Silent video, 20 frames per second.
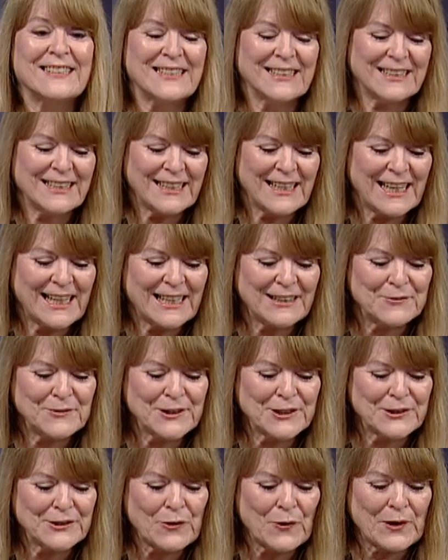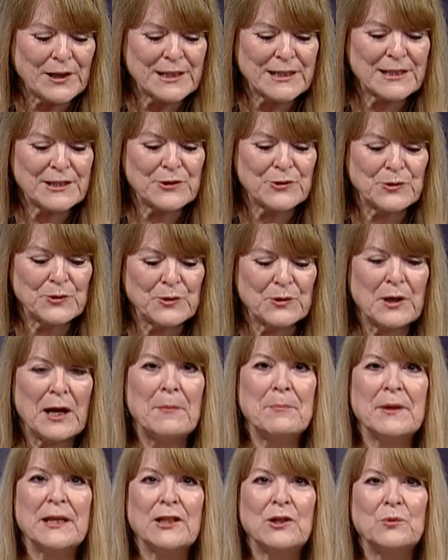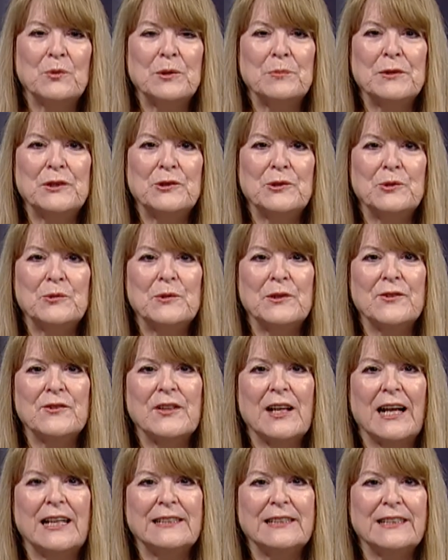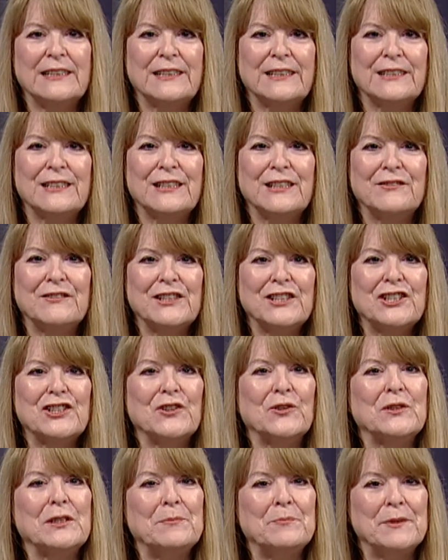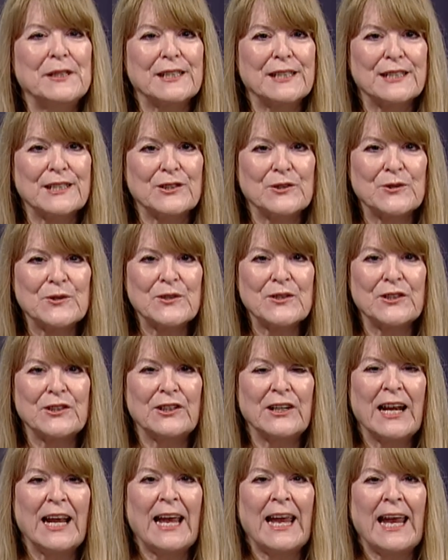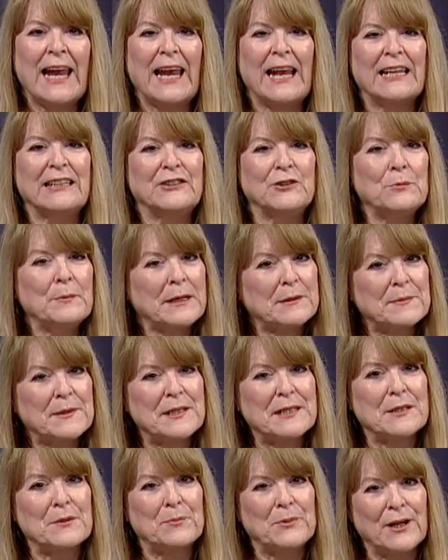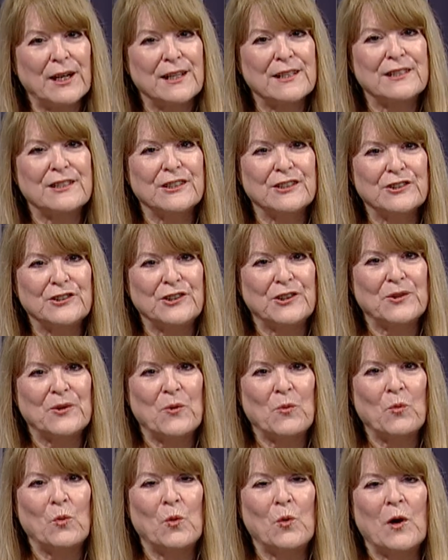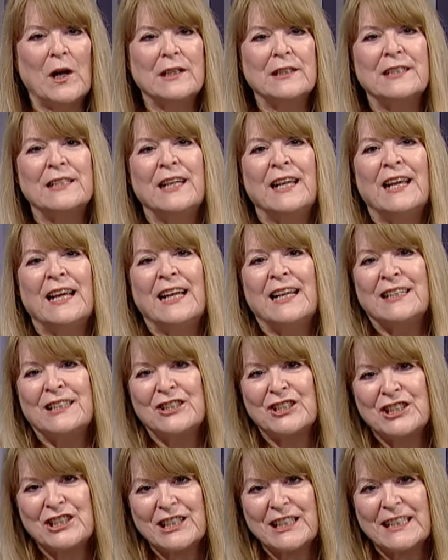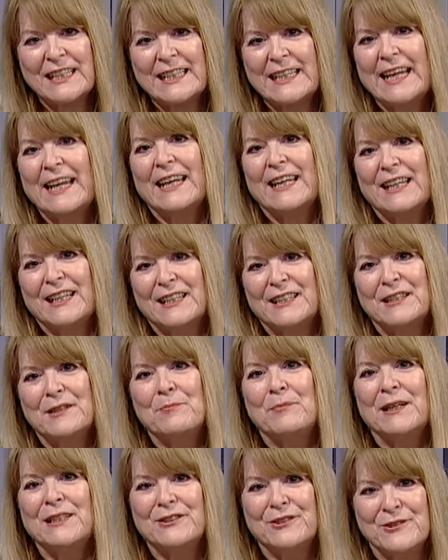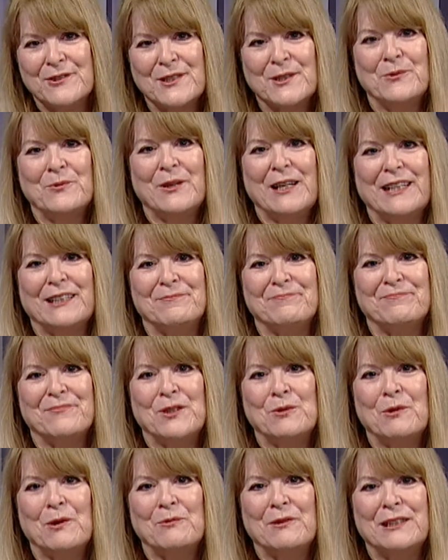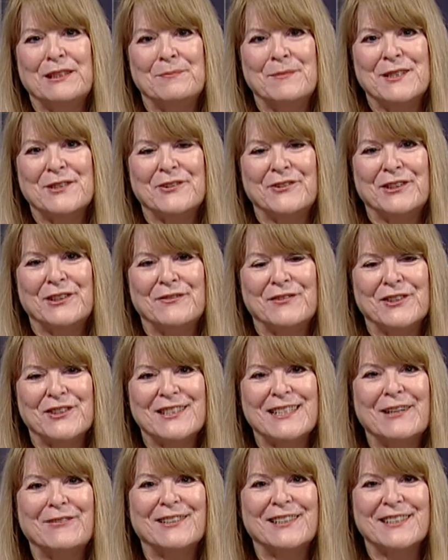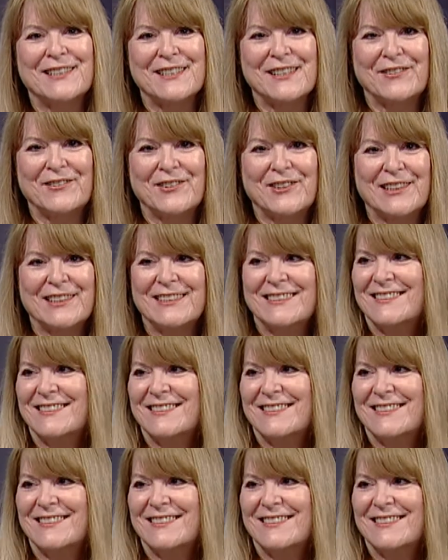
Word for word: still ahead, we're going to meet a woman who was on that hit TV show, The Biggest Loser, and you might be surprised to learn what she gained by losing weight. You won't want to miss her interview. Stay with us, everyone.